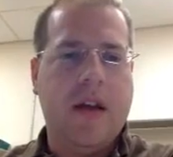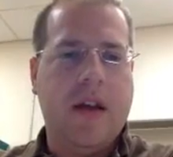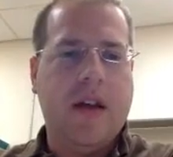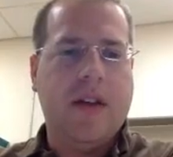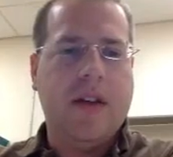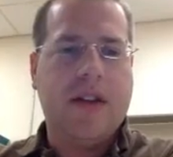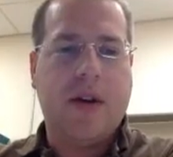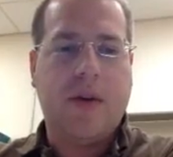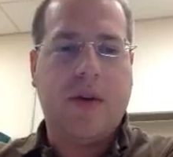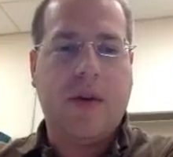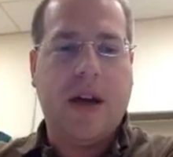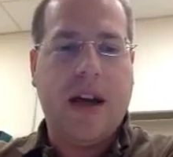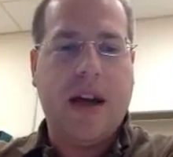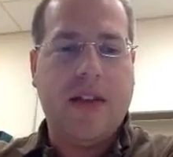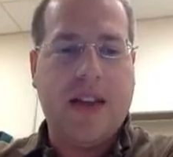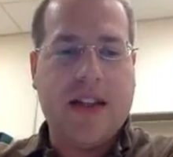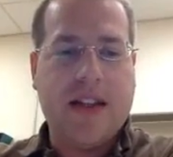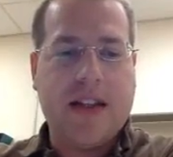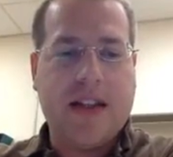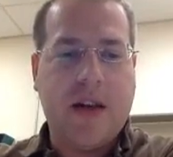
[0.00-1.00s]
So
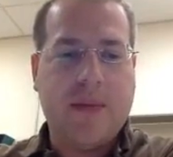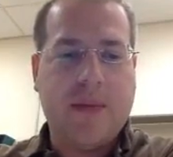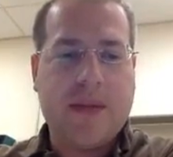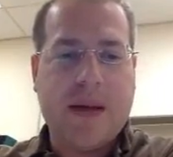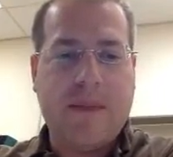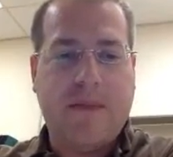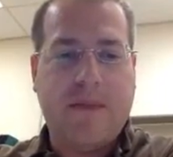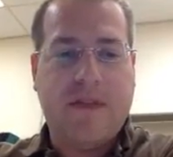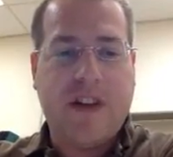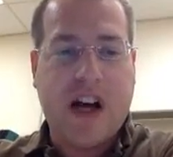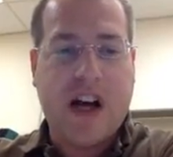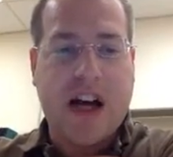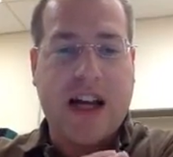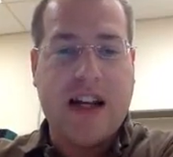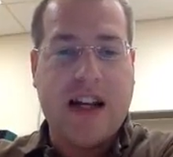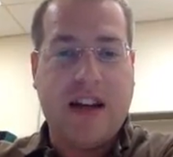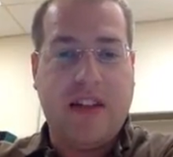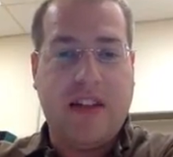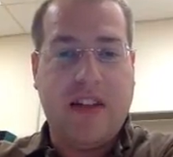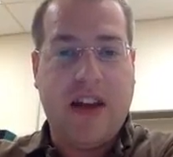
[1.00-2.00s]
this helps them
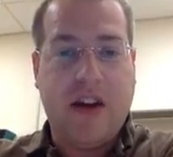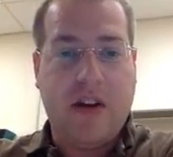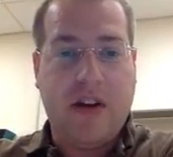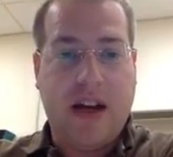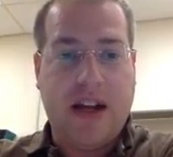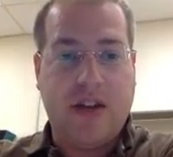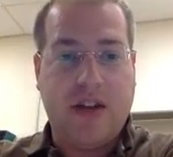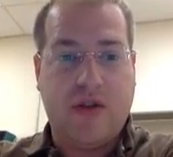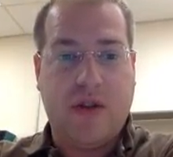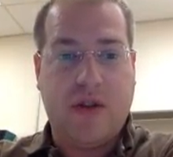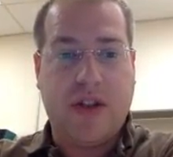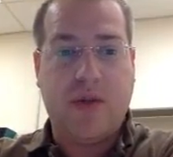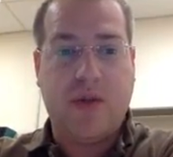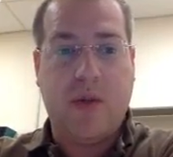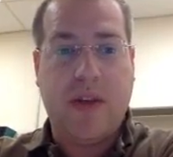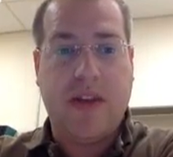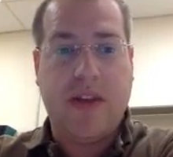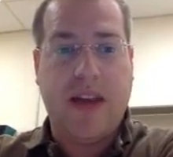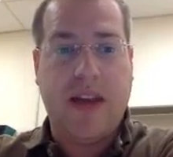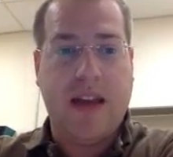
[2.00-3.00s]
find their interest
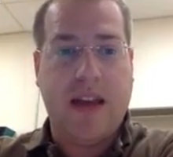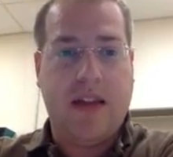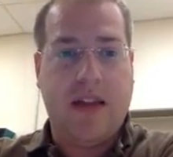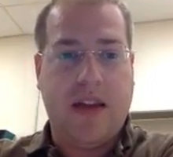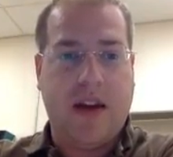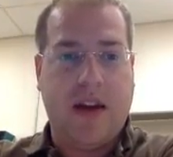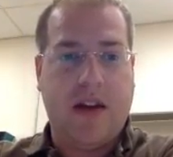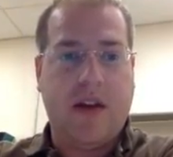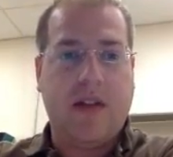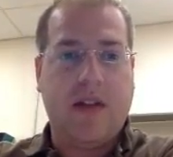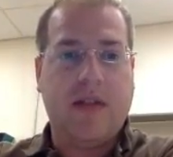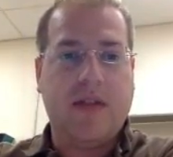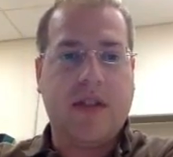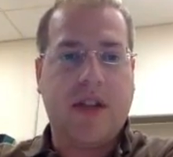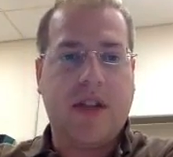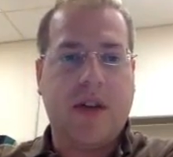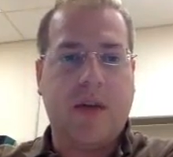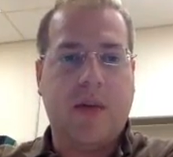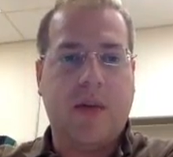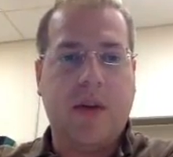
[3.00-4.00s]
within there.
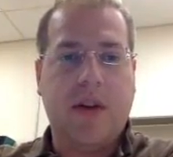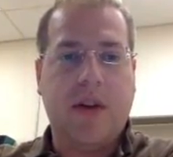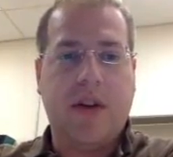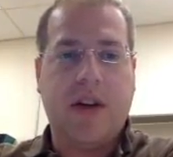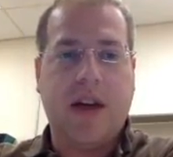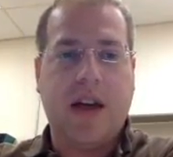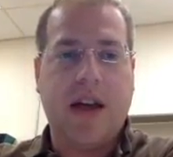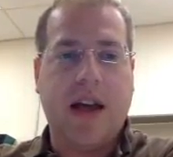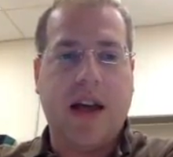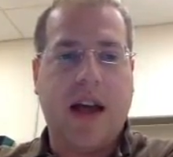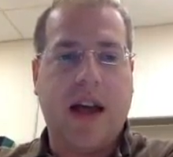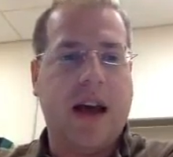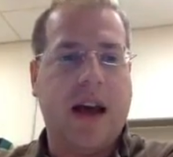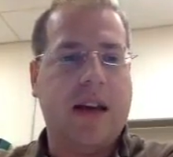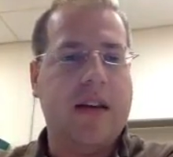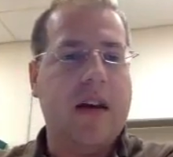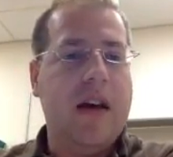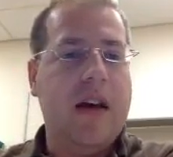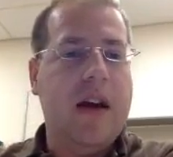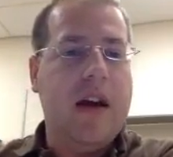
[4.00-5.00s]
So we're looking
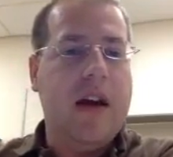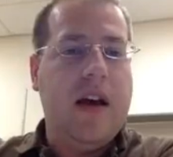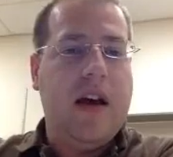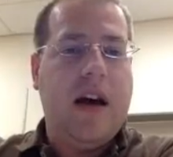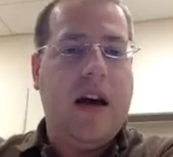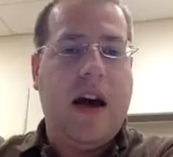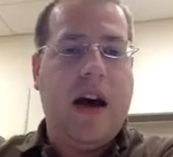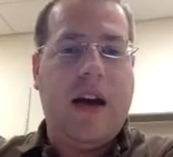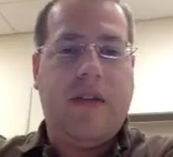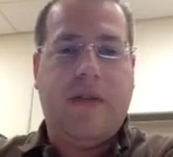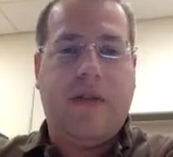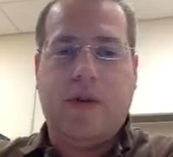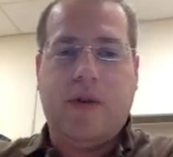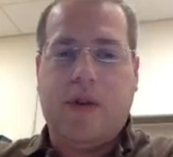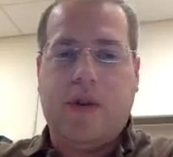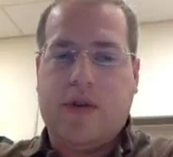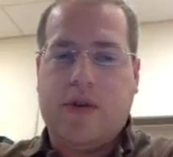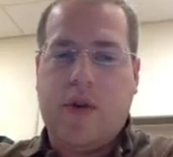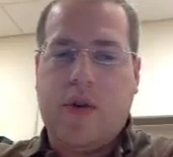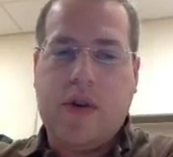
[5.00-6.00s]
at high
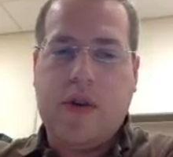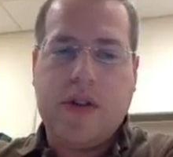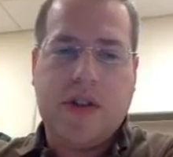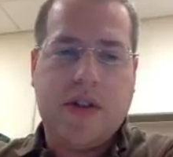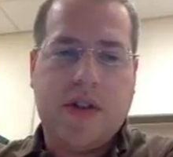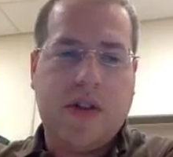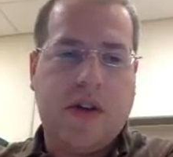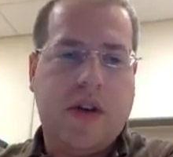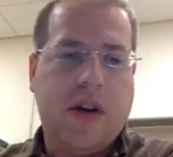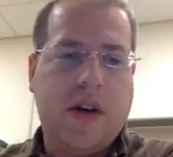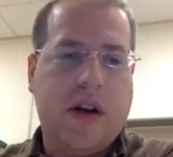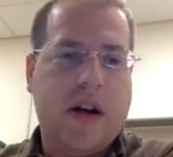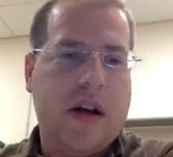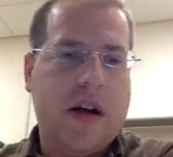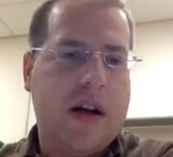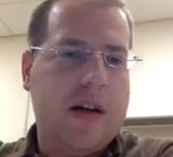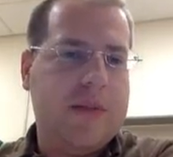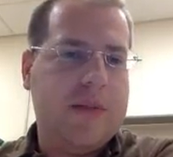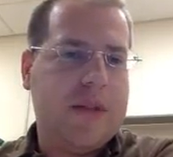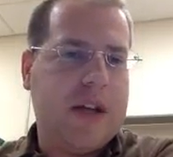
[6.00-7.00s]
fructose corn
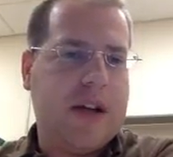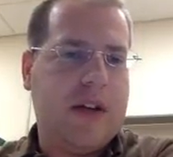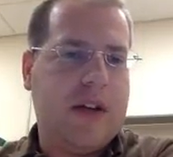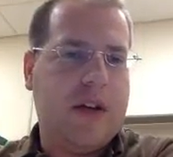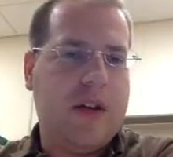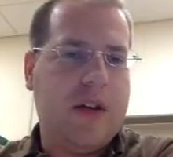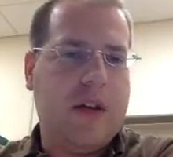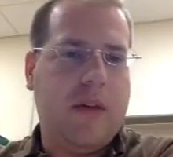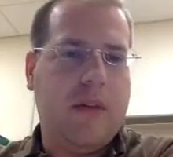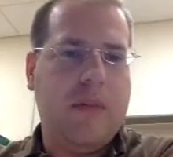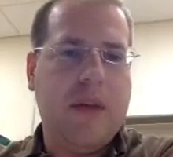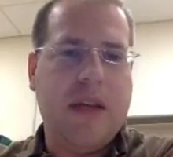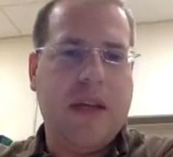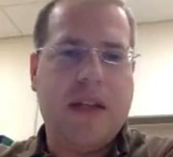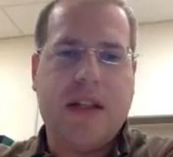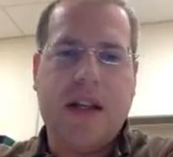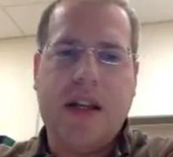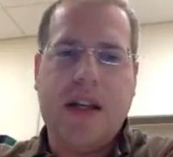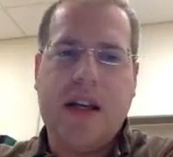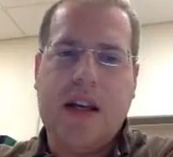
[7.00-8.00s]
syrup, childhood
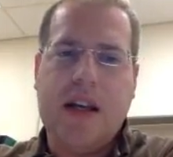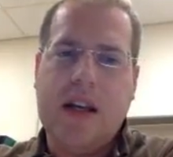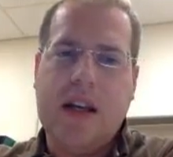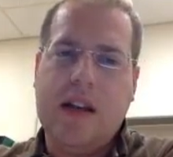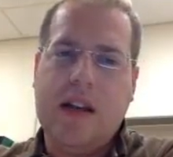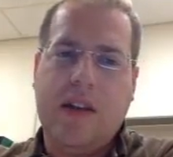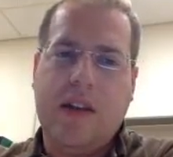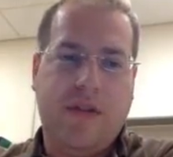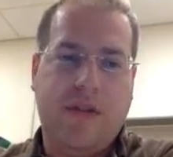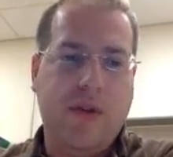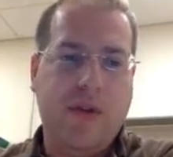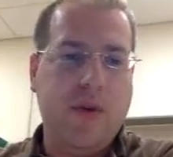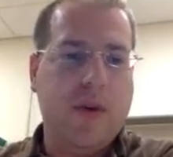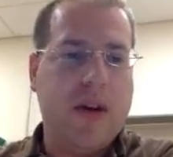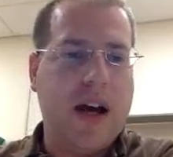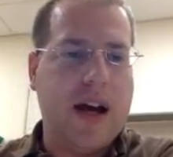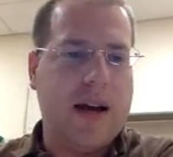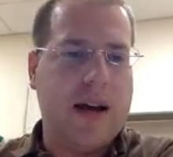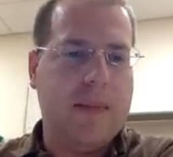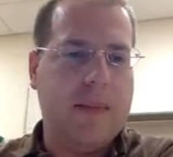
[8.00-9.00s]
obesity, the food
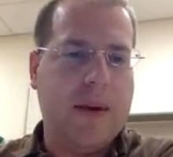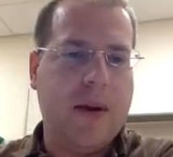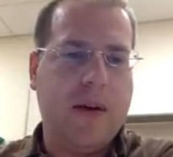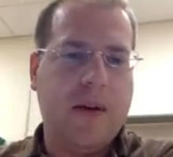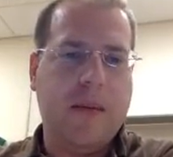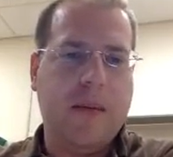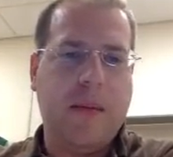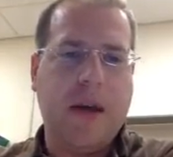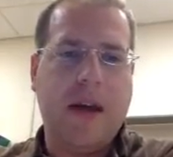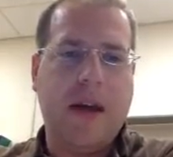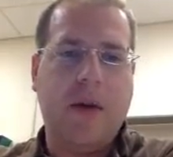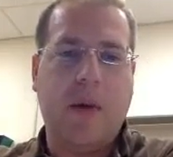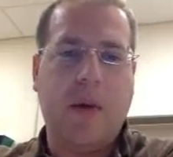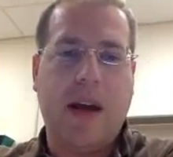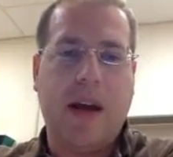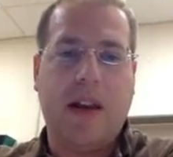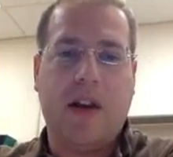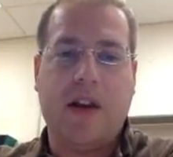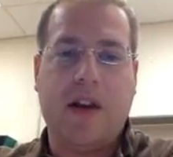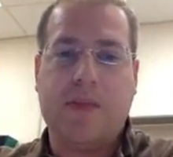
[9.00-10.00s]
guide pyramid,
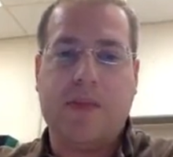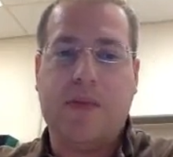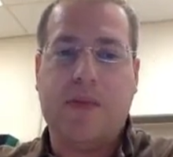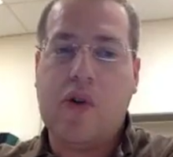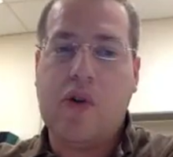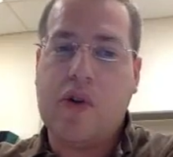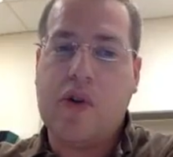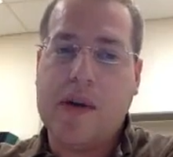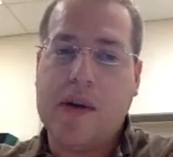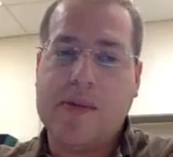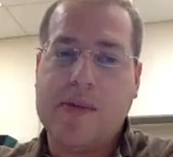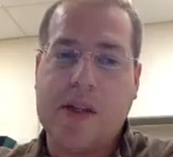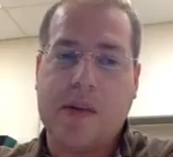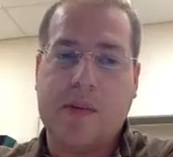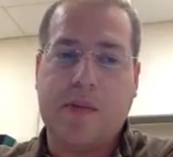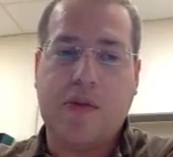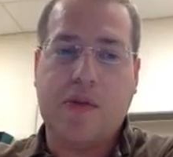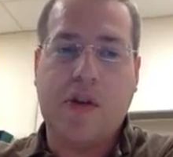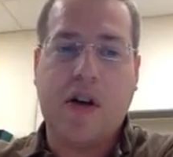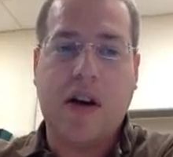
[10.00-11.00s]
weight loss programs
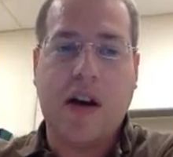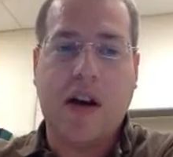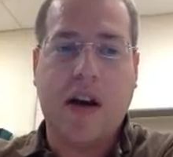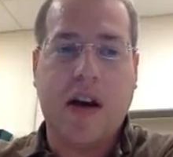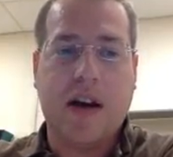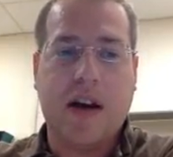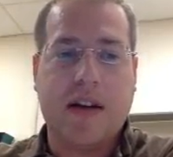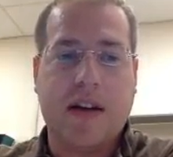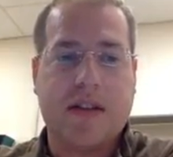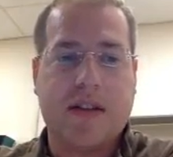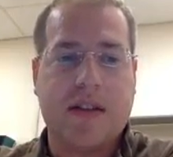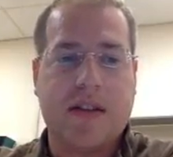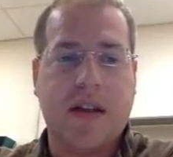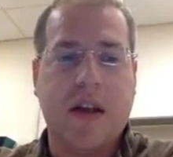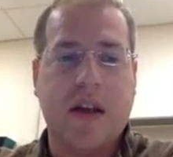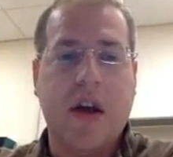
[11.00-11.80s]
and products.